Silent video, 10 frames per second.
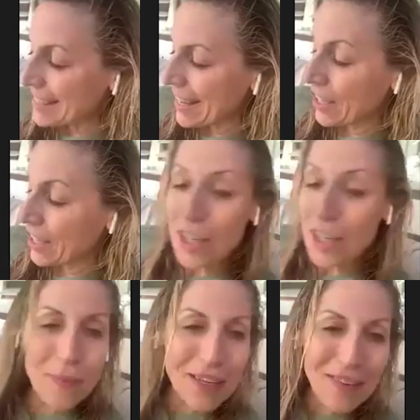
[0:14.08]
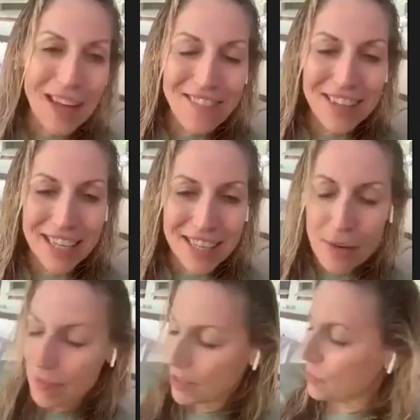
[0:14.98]
said, good. We don't have any
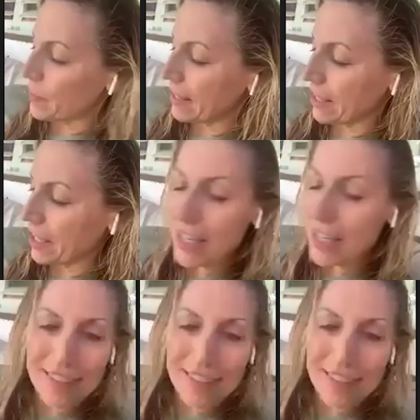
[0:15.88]
income this week. Good.